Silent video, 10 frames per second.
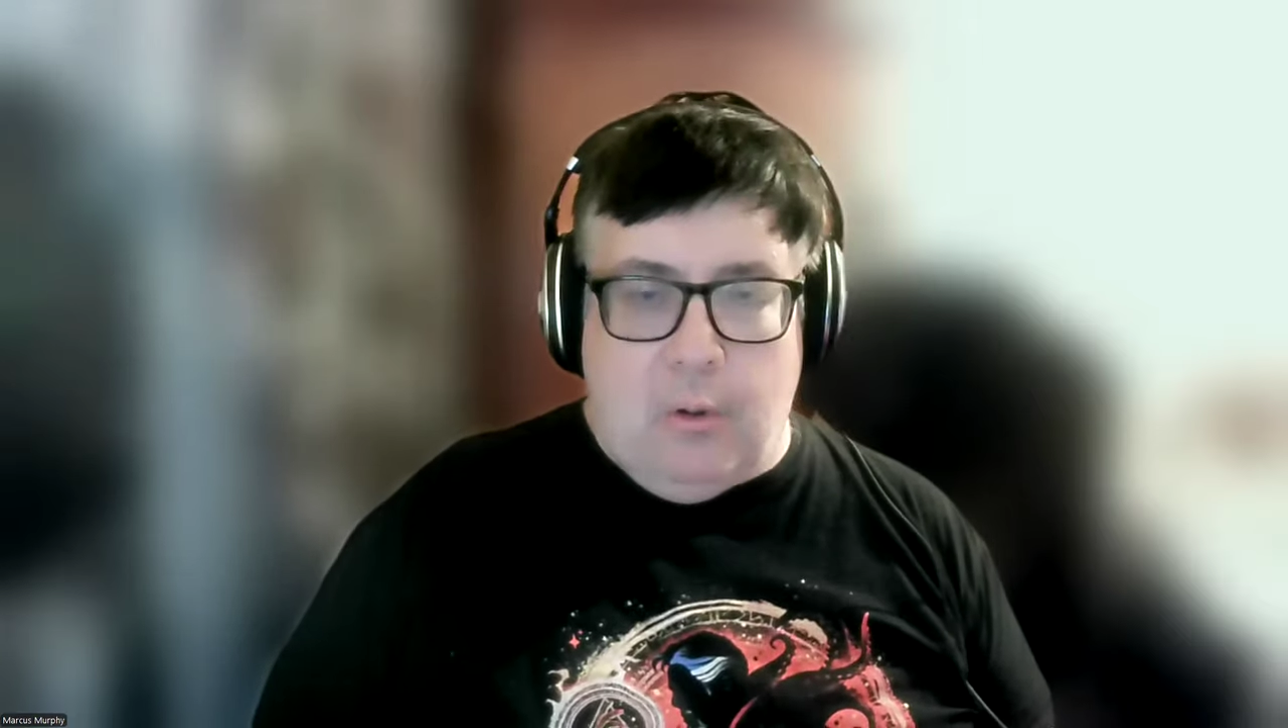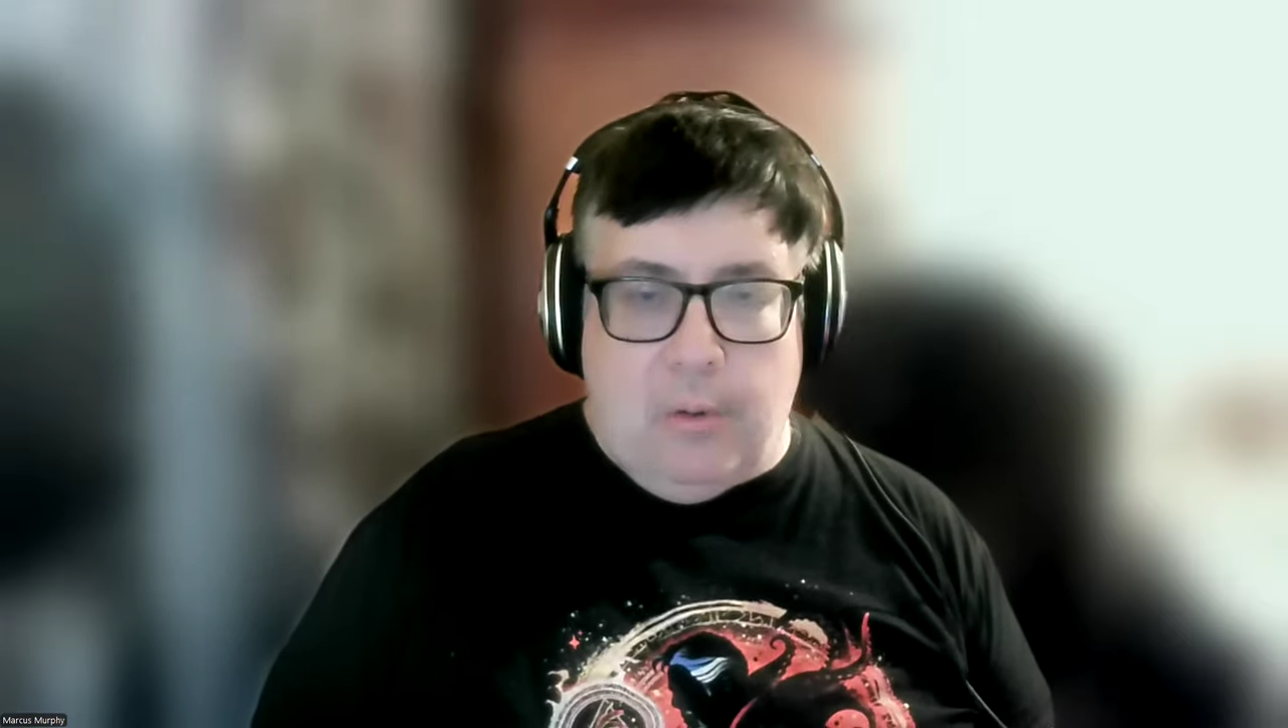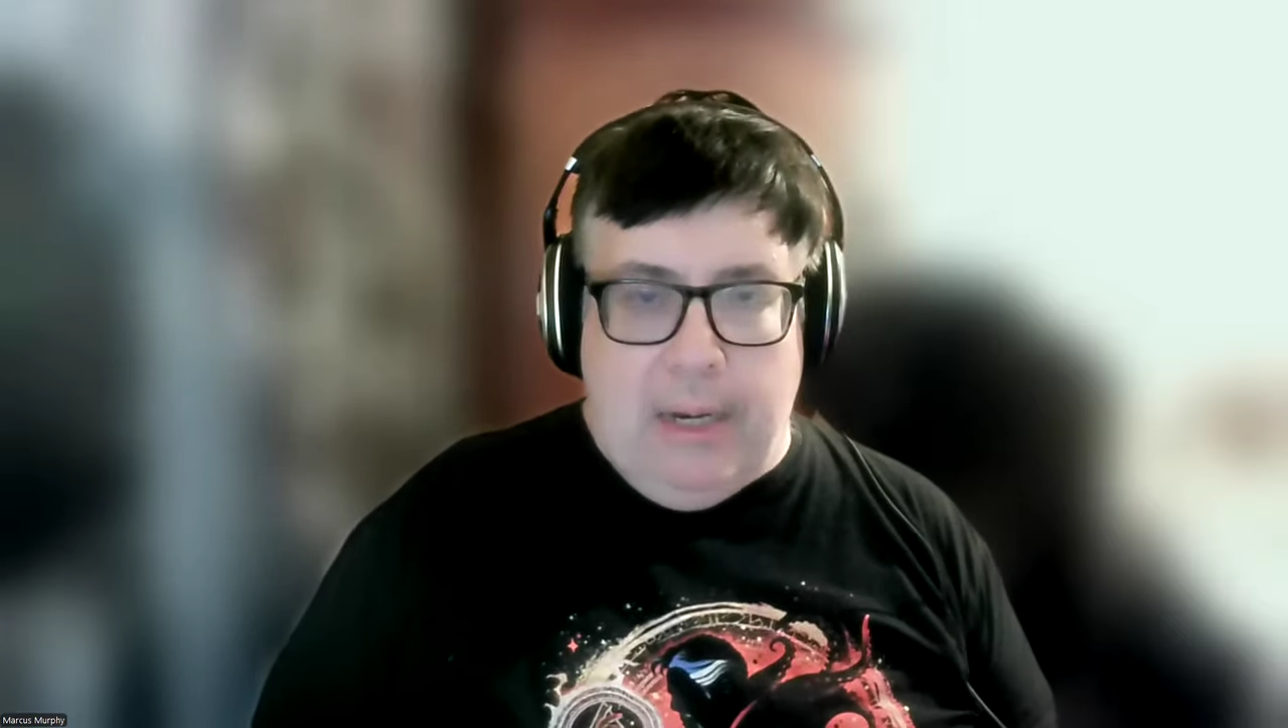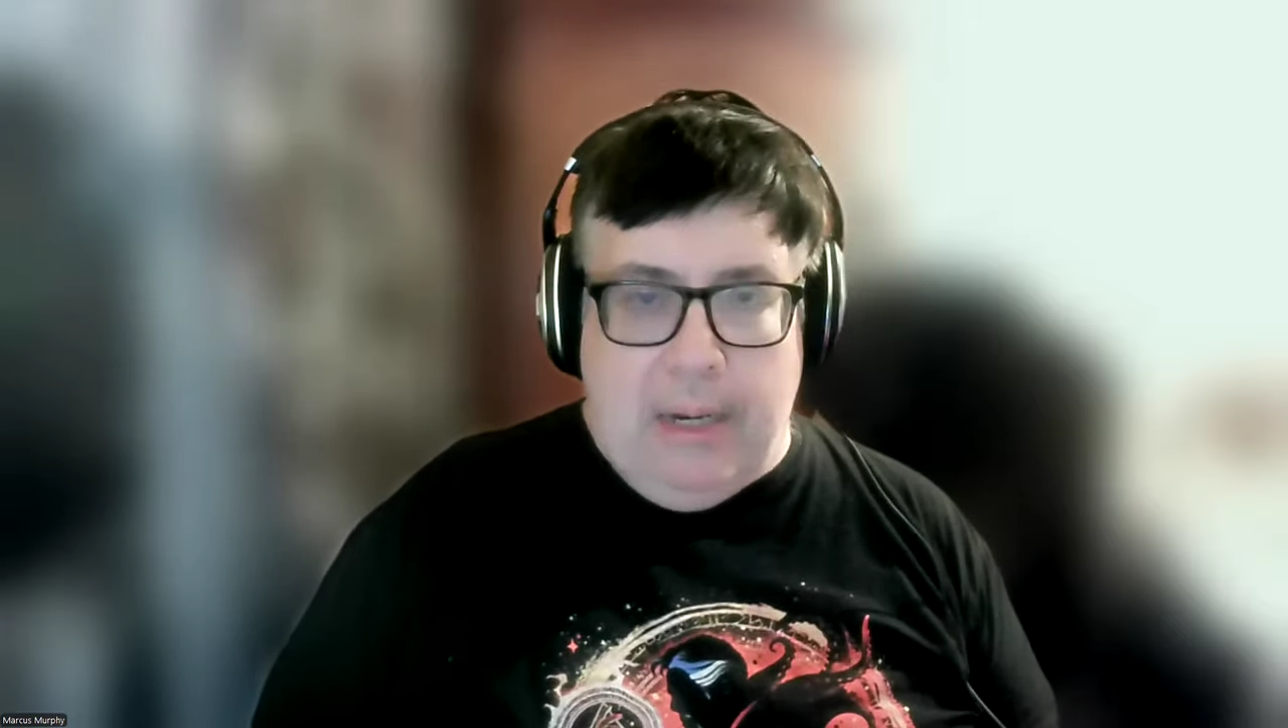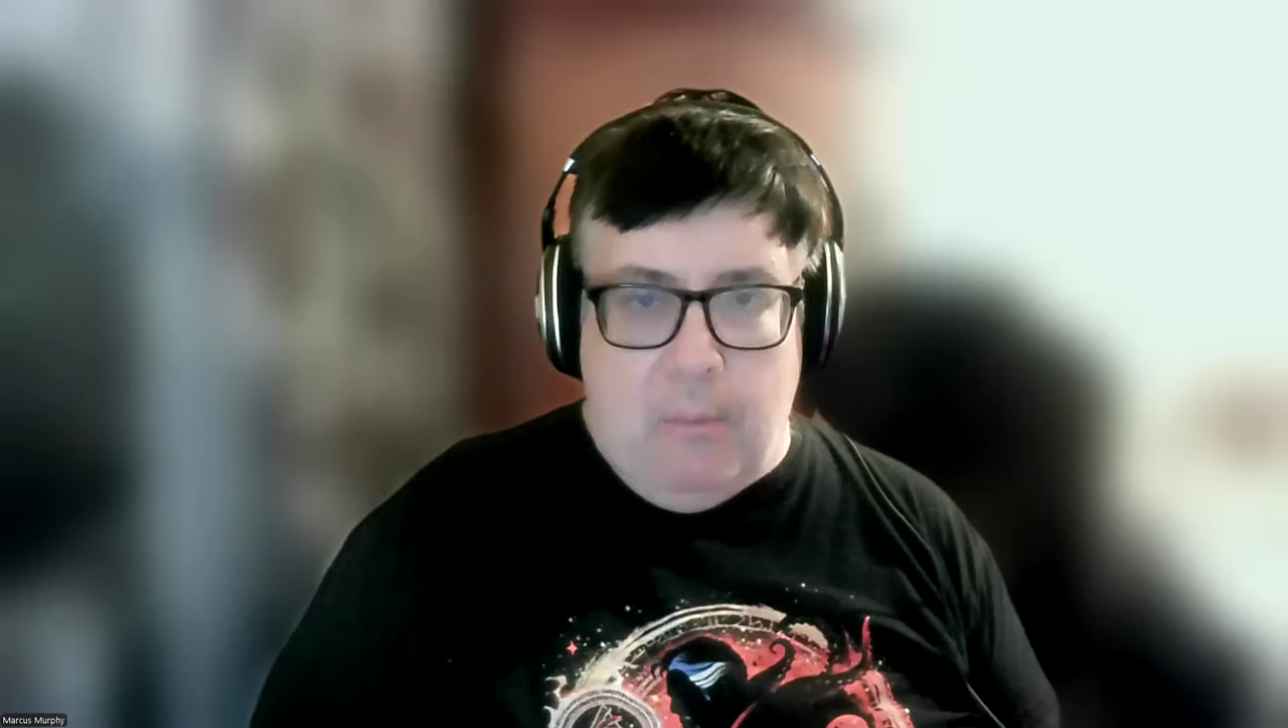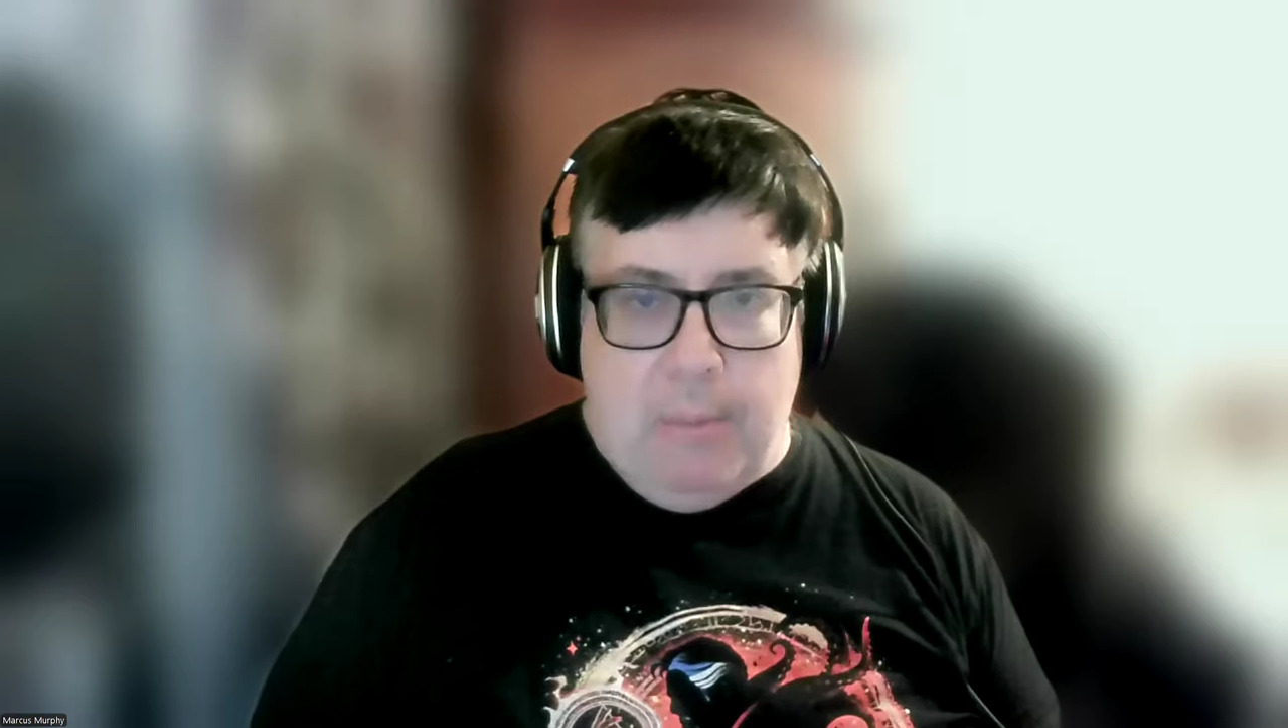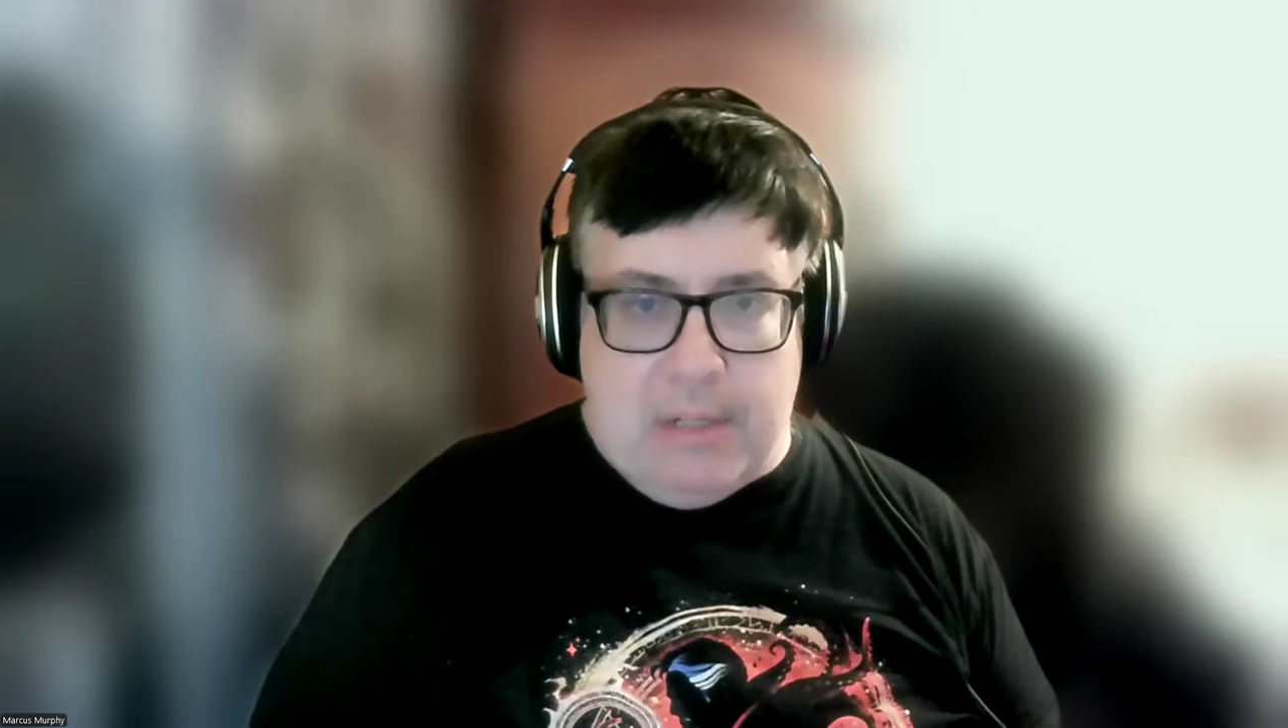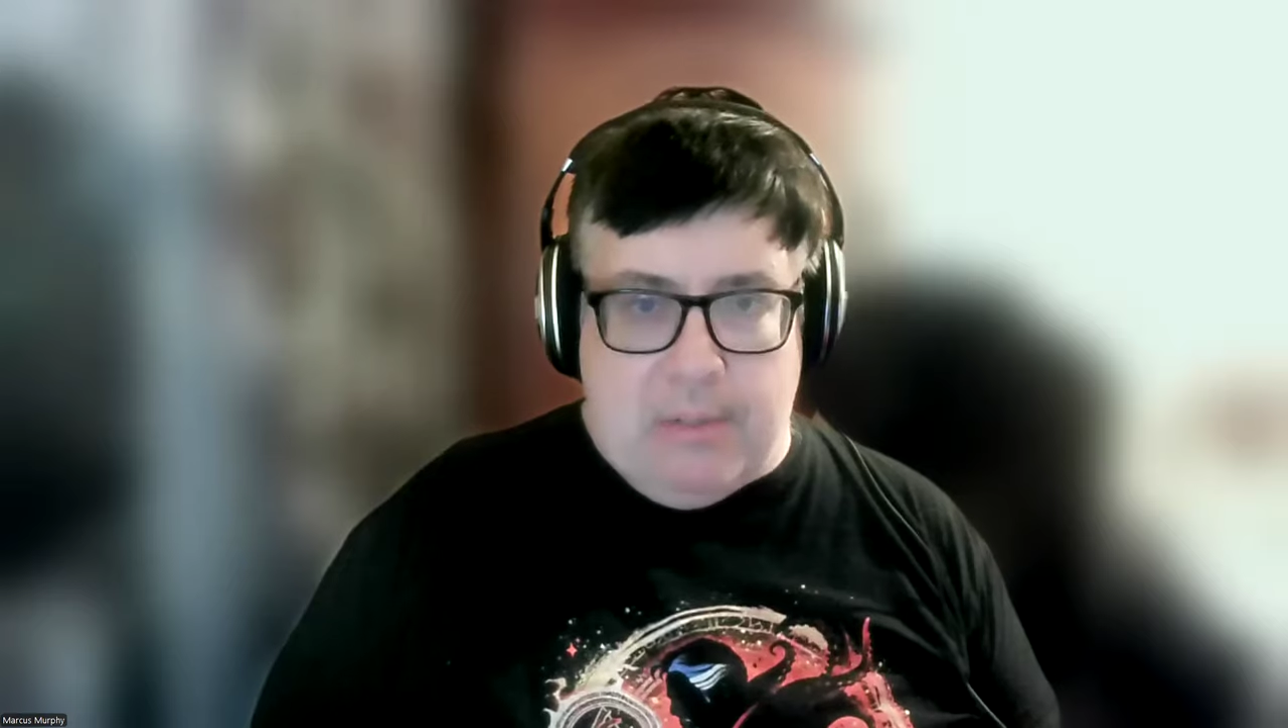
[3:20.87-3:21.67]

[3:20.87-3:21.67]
Greenhill must